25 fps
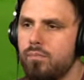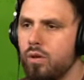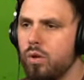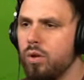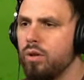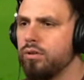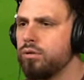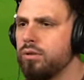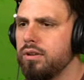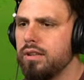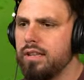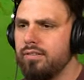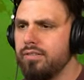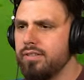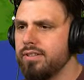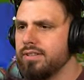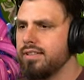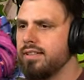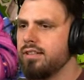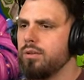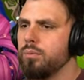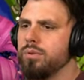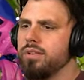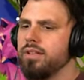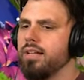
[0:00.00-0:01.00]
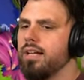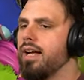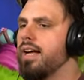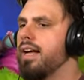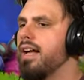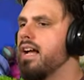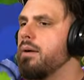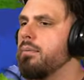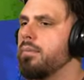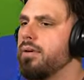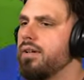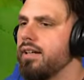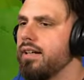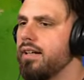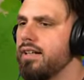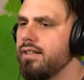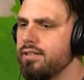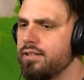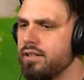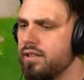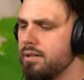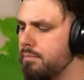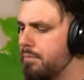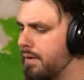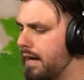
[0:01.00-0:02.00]
Once we leave this area, we need a hammer. Is
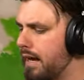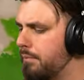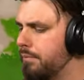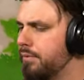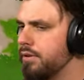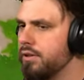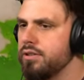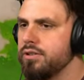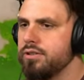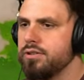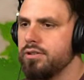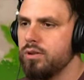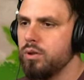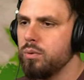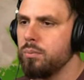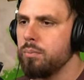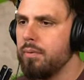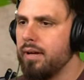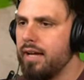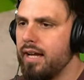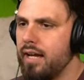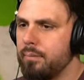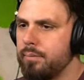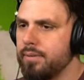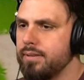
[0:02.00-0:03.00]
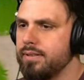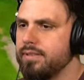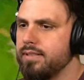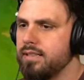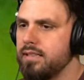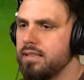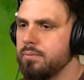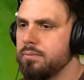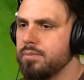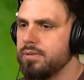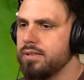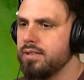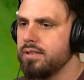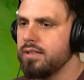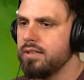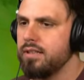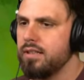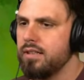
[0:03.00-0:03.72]
there a map? There is no map. It seems.